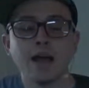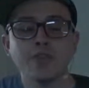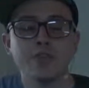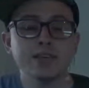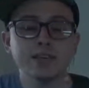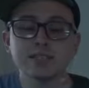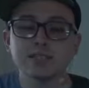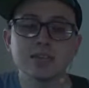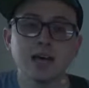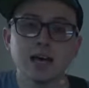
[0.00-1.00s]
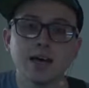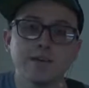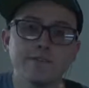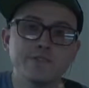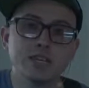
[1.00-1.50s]
This
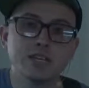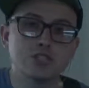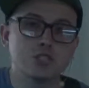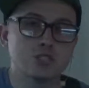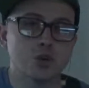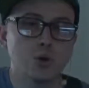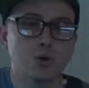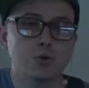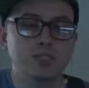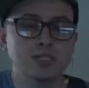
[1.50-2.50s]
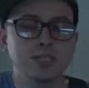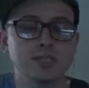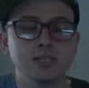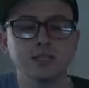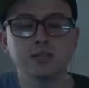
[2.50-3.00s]
love is so
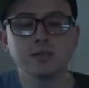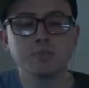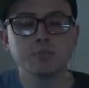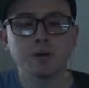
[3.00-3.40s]
deep,